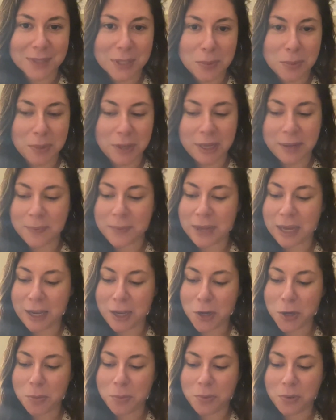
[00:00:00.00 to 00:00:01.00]
but I
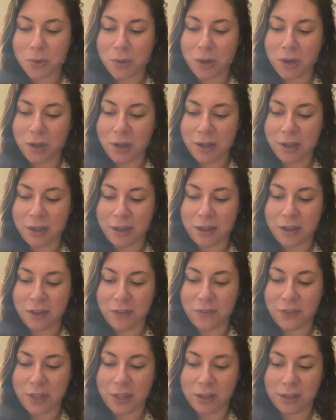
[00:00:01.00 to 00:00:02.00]
hope you all
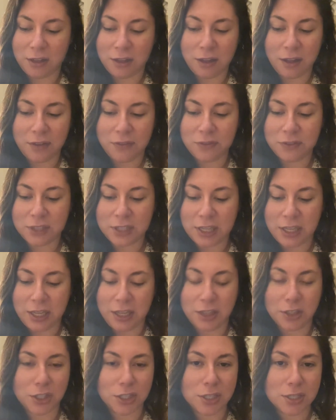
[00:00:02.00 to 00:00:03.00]
have a
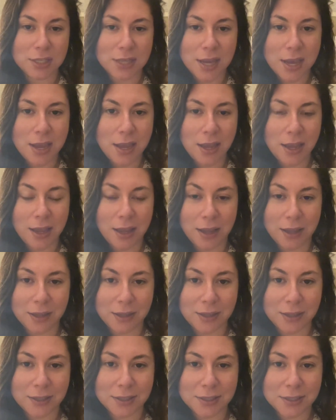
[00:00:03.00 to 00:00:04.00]
lovely Thursday
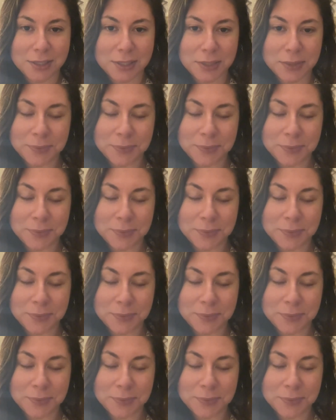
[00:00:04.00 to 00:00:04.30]
and